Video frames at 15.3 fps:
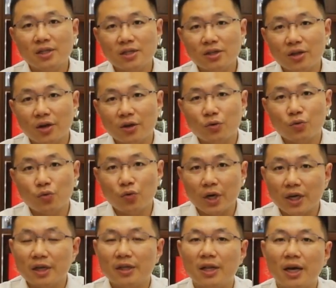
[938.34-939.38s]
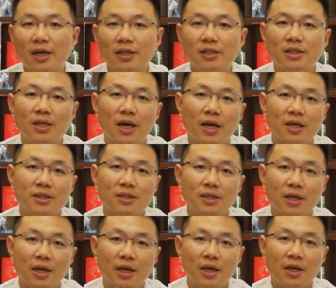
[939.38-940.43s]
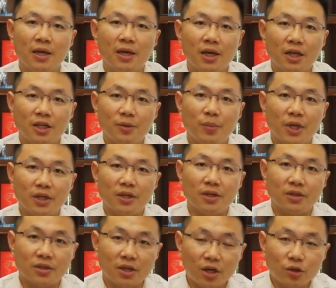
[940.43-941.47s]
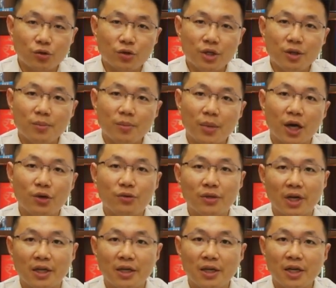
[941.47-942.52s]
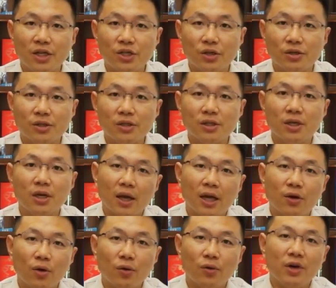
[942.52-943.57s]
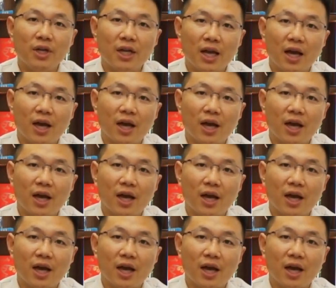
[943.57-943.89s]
is not recognized as an independent country by United Nations and only